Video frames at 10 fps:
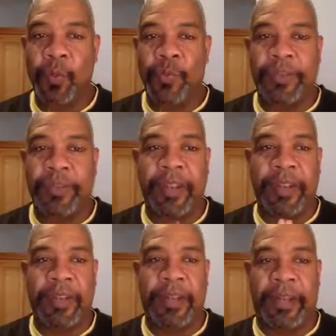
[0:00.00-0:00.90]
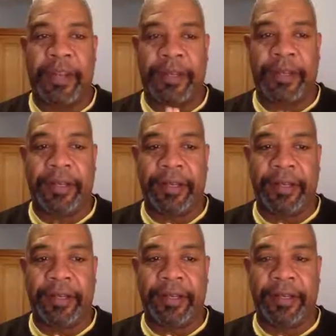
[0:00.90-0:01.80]
Something that
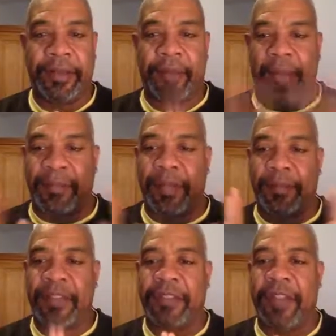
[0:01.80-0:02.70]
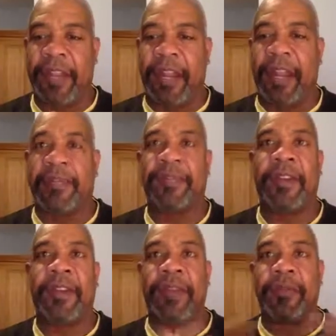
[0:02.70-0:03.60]
popped up yesterday, and I
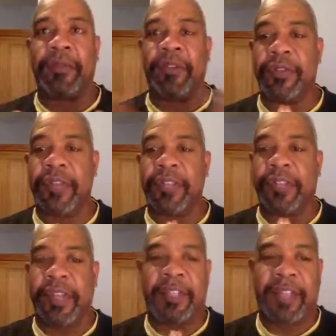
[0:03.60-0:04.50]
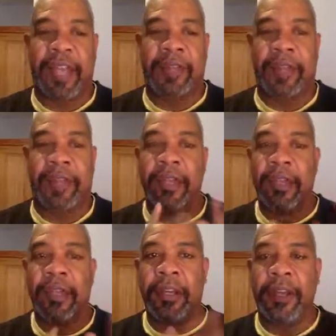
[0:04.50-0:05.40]
figured I'd use it as today's topic:
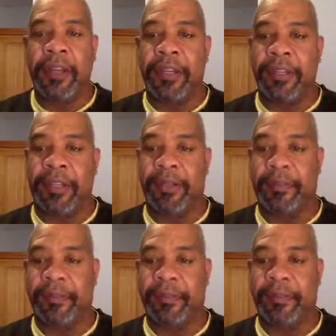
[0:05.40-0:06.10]
currency.